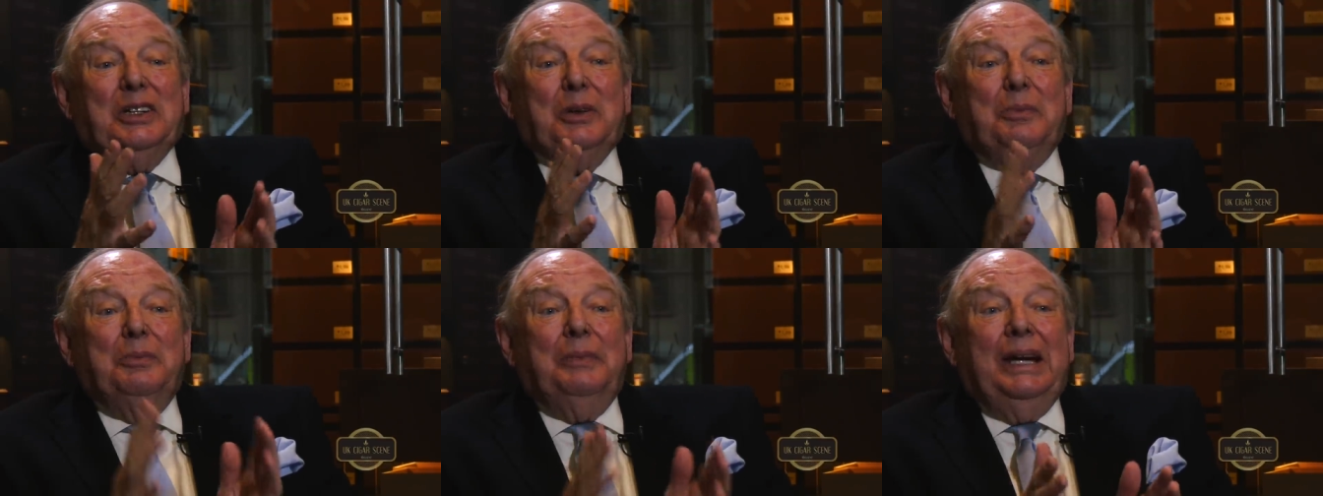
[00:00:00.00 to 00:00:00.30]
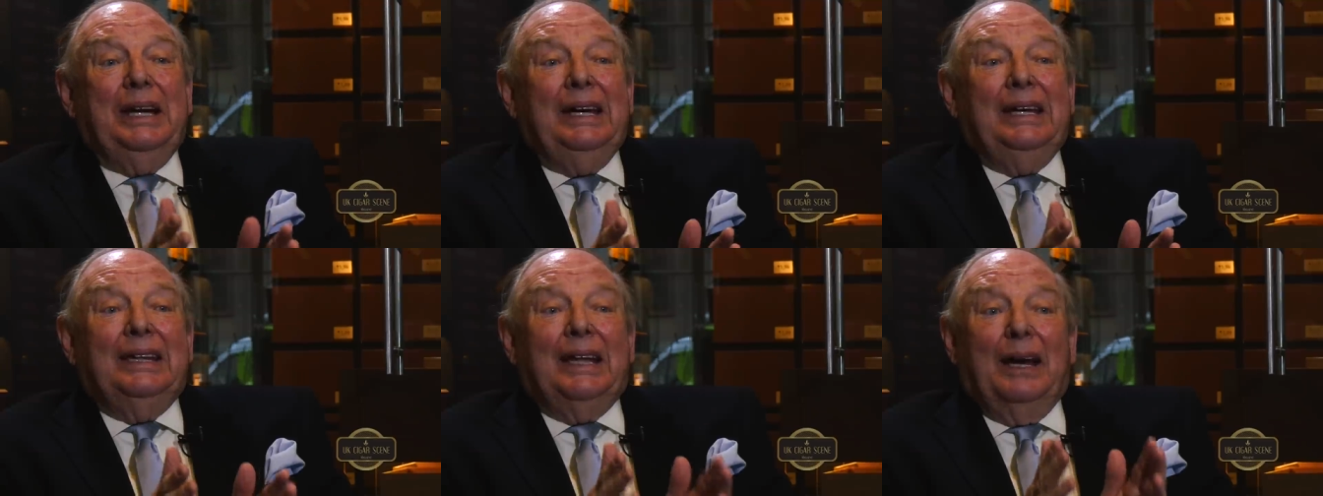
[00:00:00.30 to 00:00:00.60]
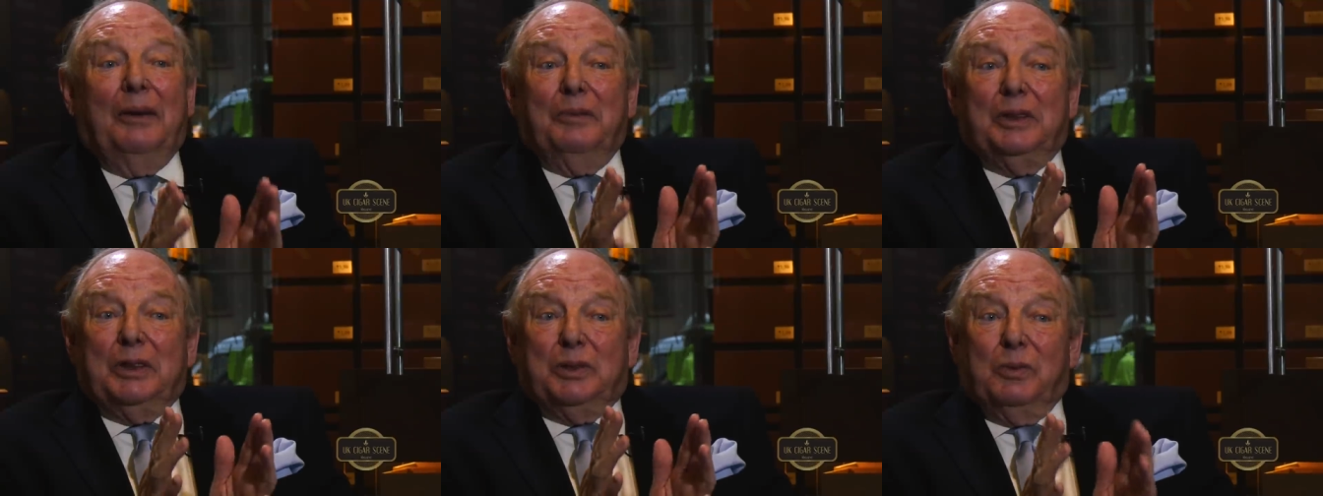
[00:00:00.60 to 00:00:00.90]
To me,
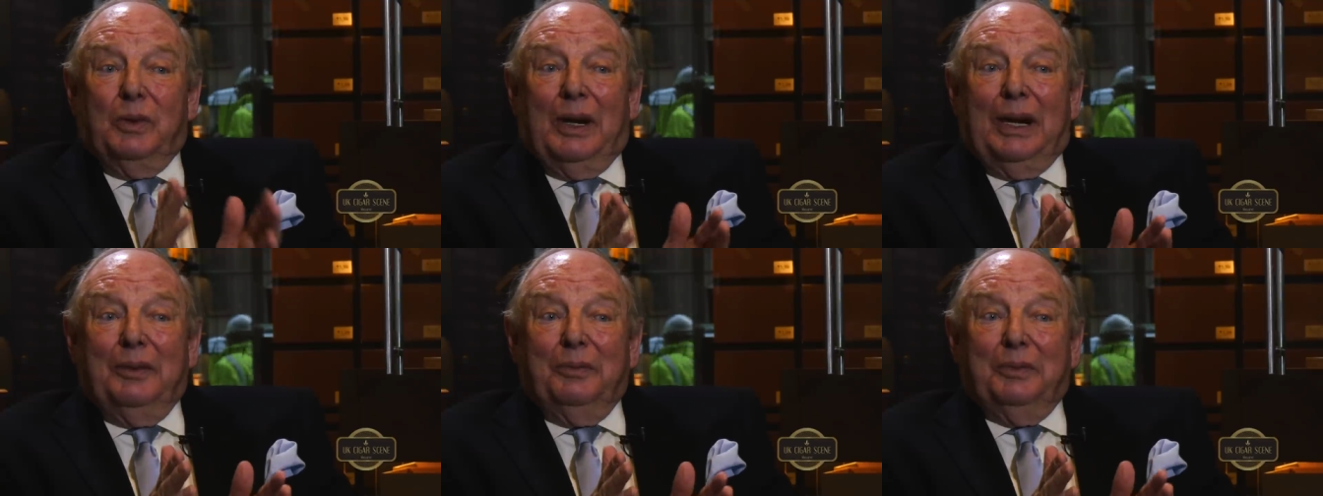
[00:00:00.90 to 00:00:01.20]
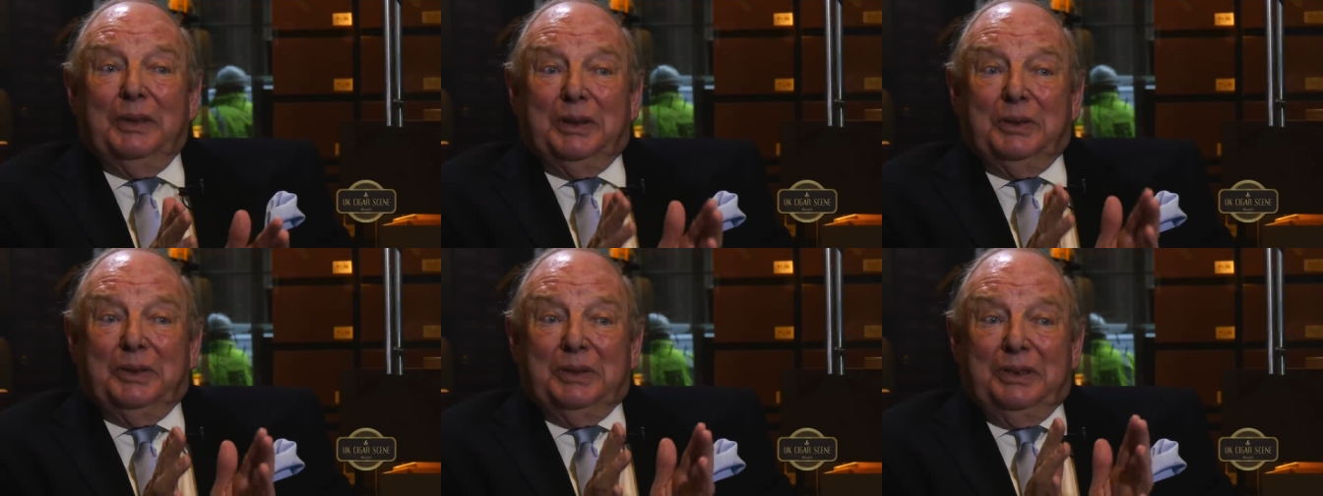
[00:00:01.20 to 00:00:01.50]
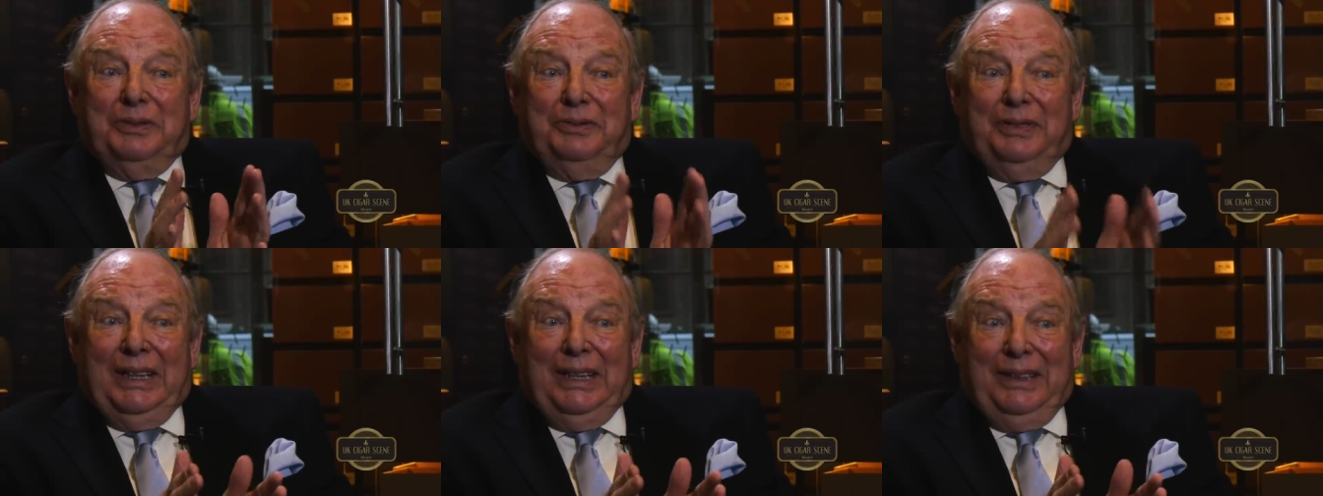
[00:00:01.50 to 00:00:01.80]
that was one which
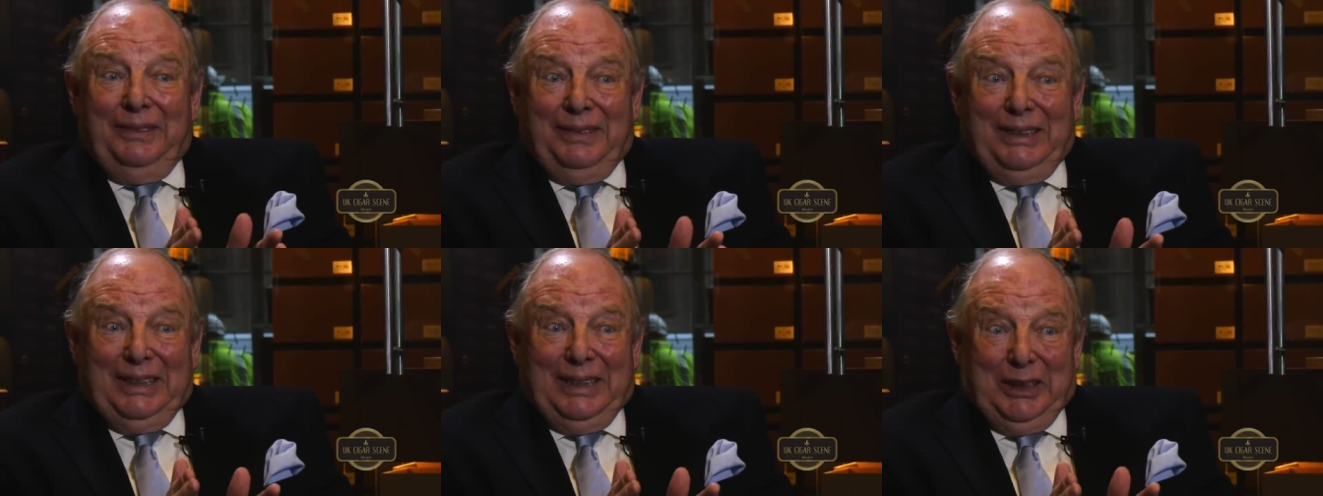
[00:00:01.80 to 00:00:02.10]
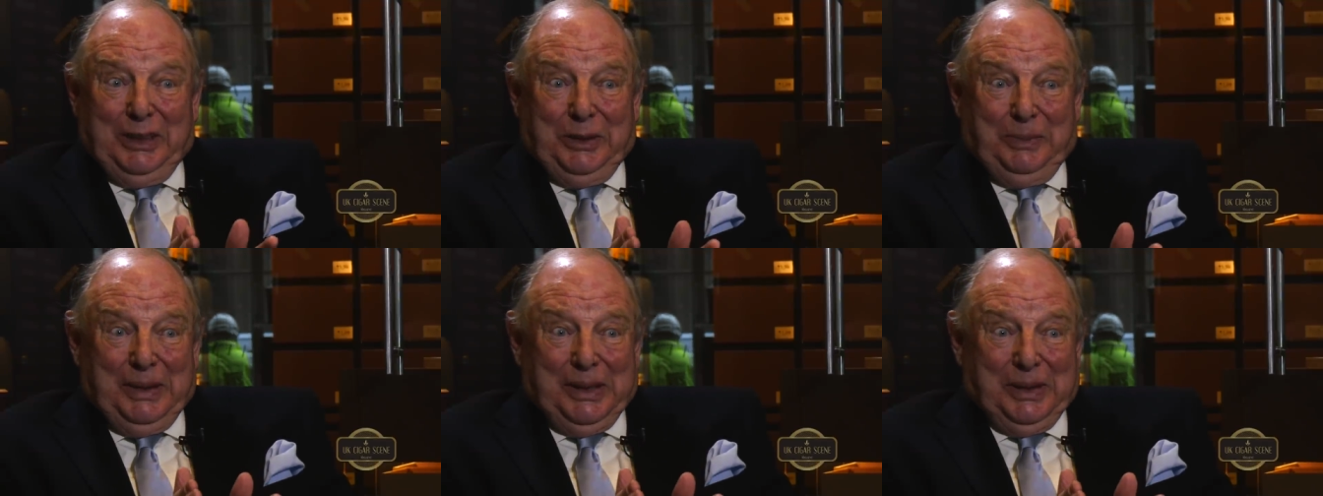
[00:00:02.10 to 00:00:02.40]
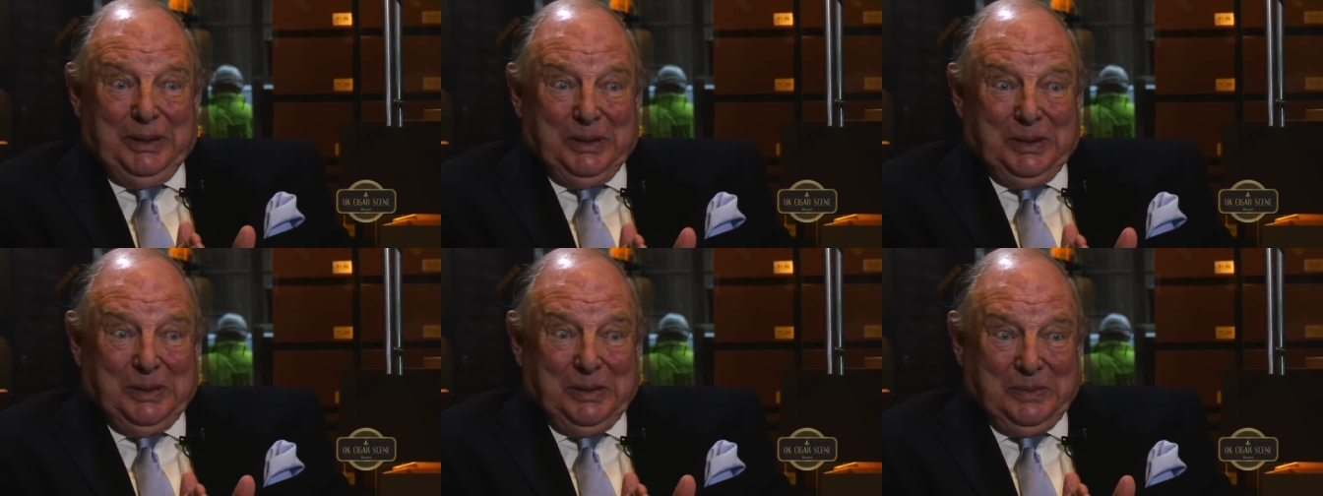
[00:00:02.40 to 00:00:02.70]
was very, very
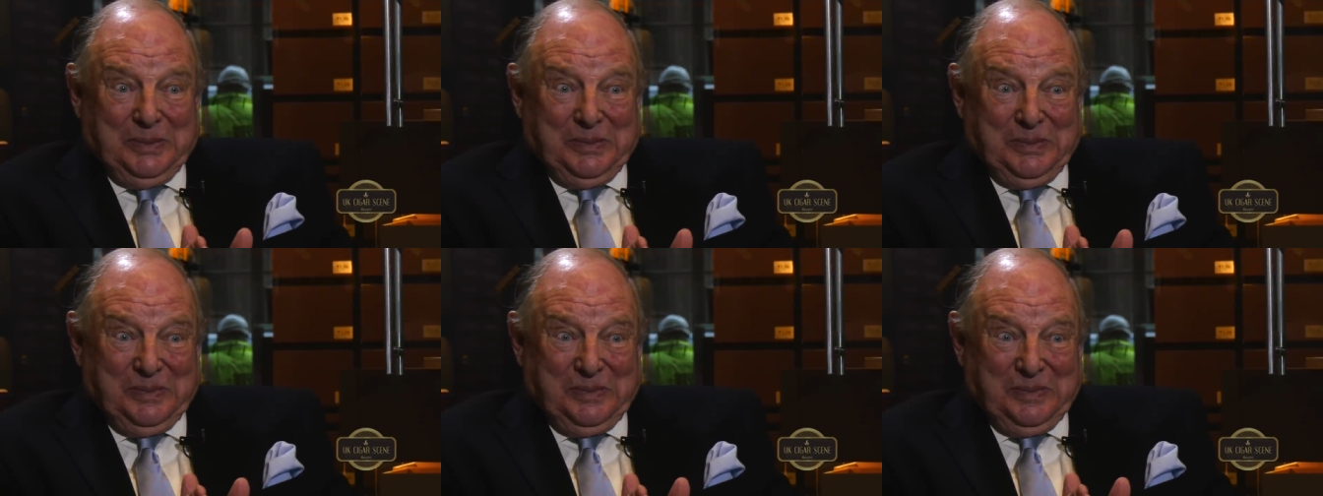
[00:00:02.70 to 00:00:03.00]
special.